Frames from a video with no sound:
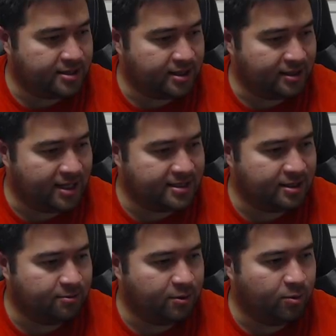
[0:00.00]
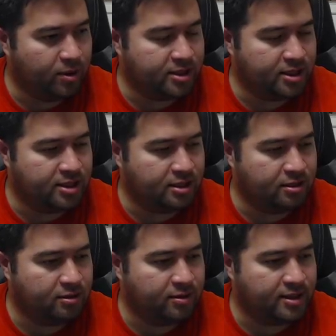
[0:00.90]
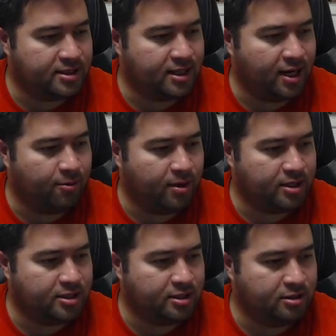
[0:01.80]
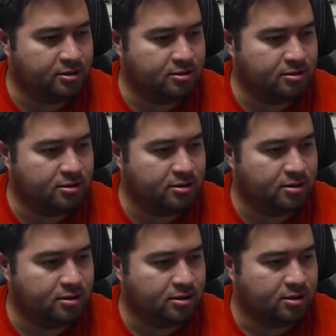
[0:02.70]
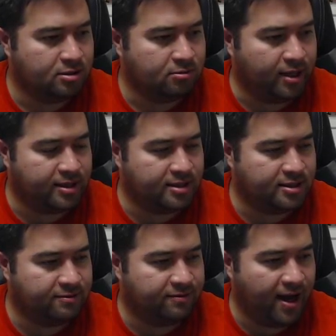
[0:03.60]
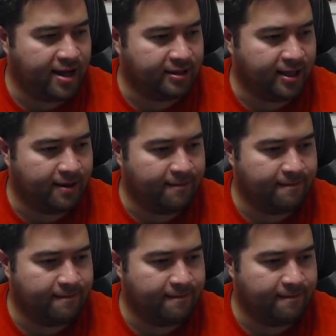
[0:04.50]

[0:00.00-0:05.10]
The last thing that we want to do is that I want to write this to file now.